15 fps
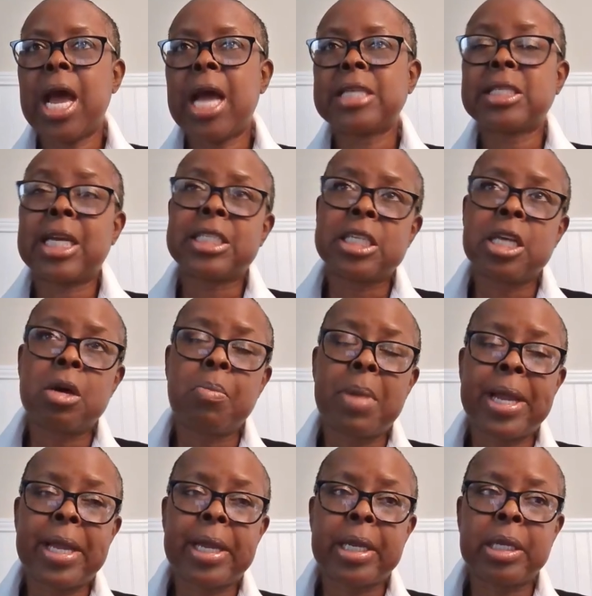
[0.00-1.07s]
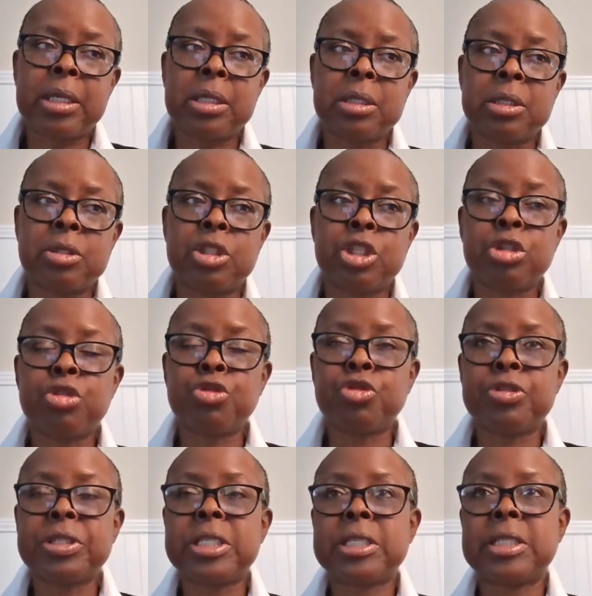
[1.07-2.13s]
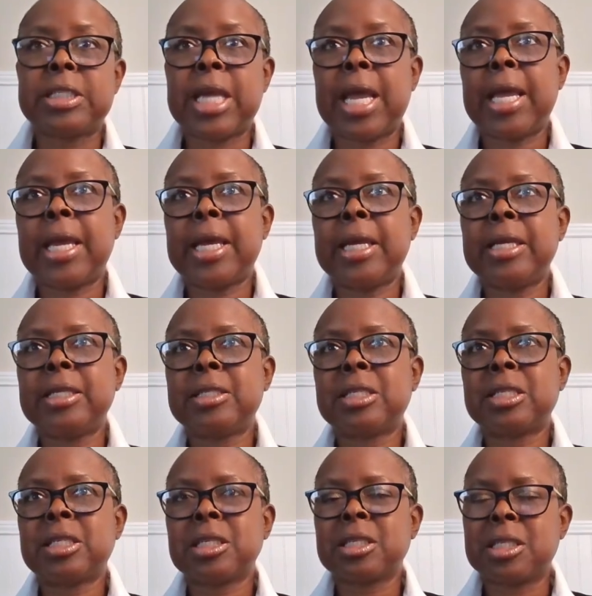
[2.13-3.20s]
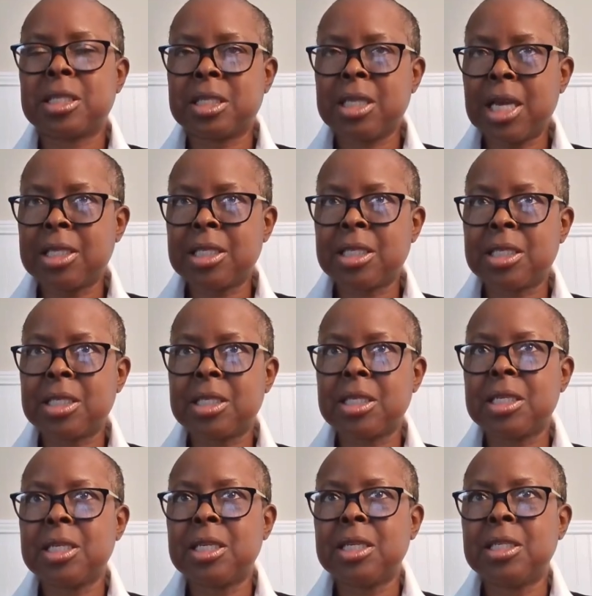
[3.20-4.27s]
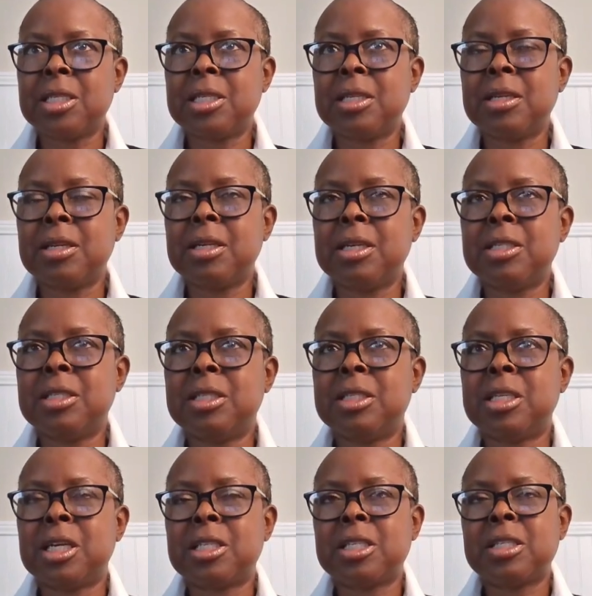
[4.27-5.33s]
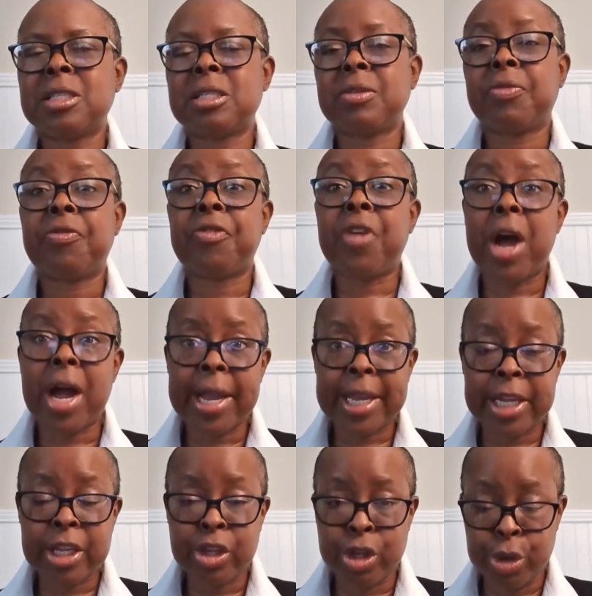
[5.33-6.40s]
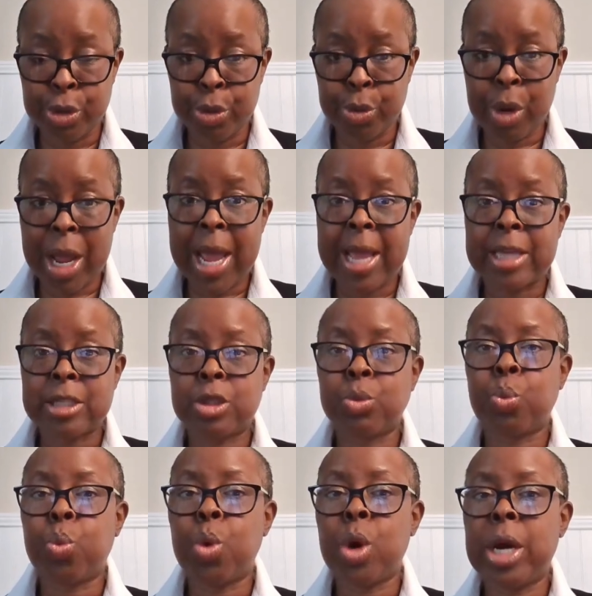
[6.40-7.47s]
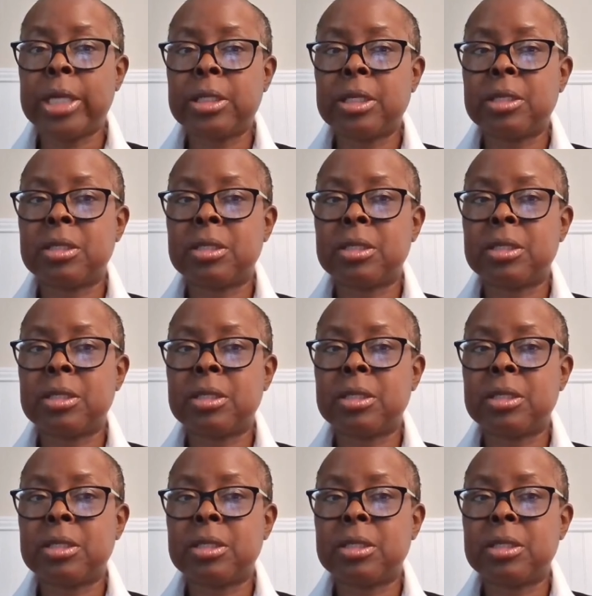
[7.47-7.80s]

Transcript: As I tell my children today, success doesn't define you as what